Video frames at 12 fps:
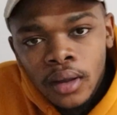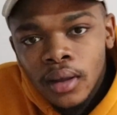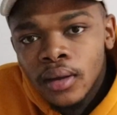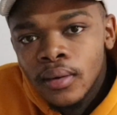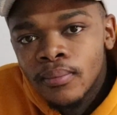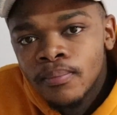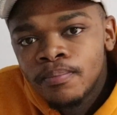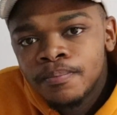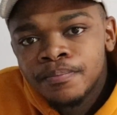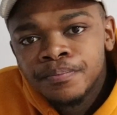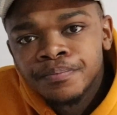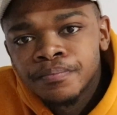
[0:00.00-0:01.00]
Um,
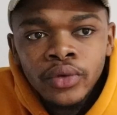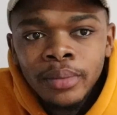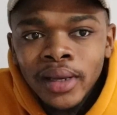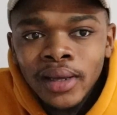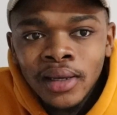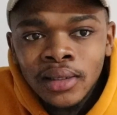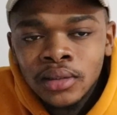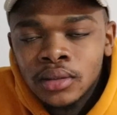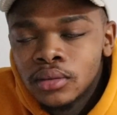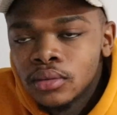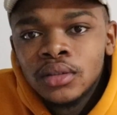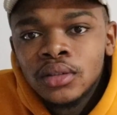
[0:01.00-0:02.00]
his
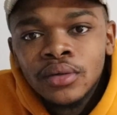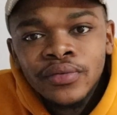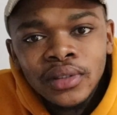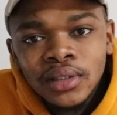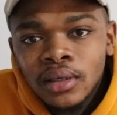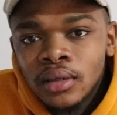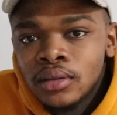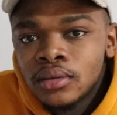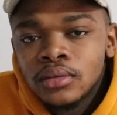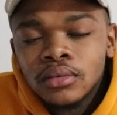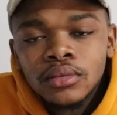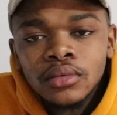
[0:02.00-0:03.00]

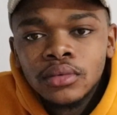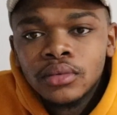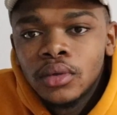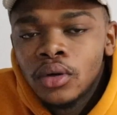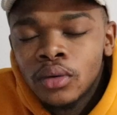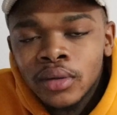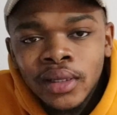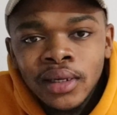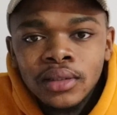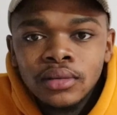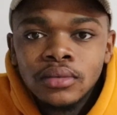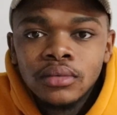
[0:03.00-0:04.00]
servicing, all
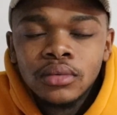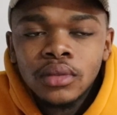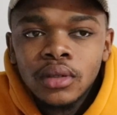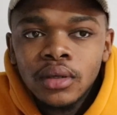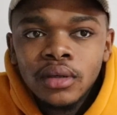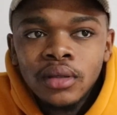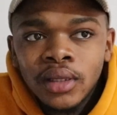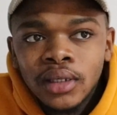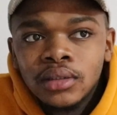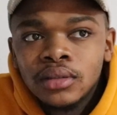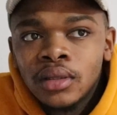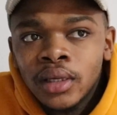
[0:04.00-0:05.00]
that.
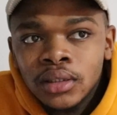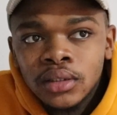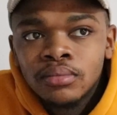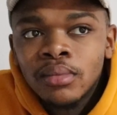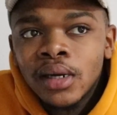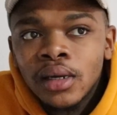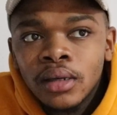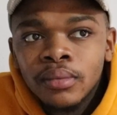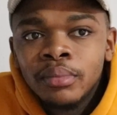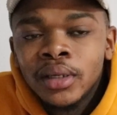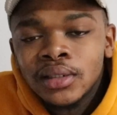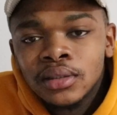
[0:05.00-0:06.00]
That's that's my
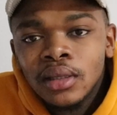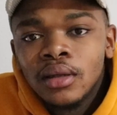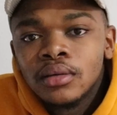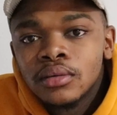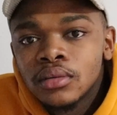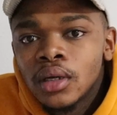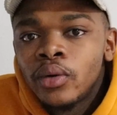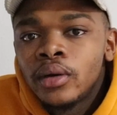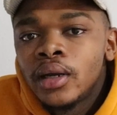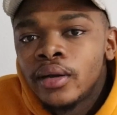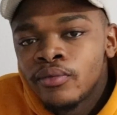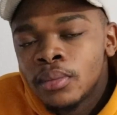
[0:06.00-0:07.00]
biggest thing. I want
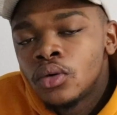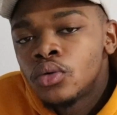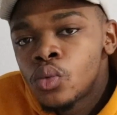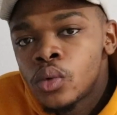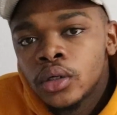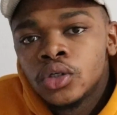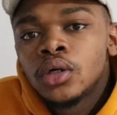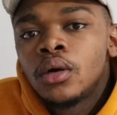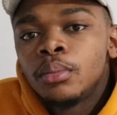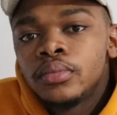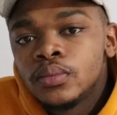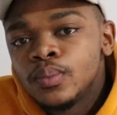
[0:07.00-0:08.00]
to have my own workshop.
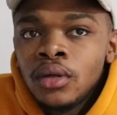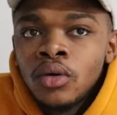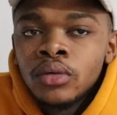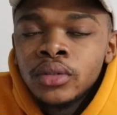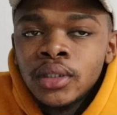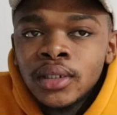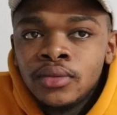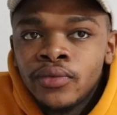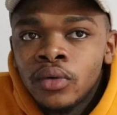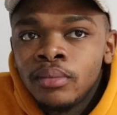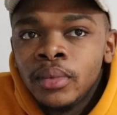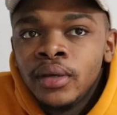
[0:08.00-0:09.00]
It all starts
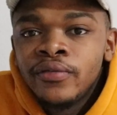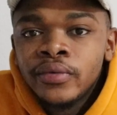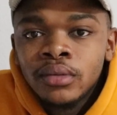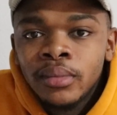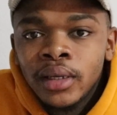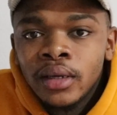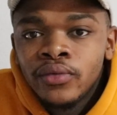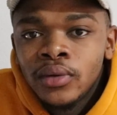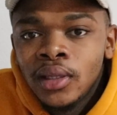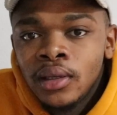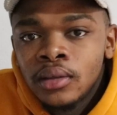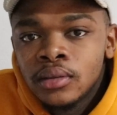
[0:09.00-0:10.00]
from me filming
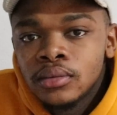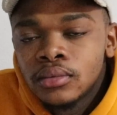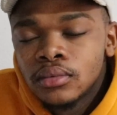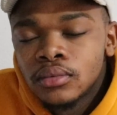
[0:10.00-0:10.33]
everything,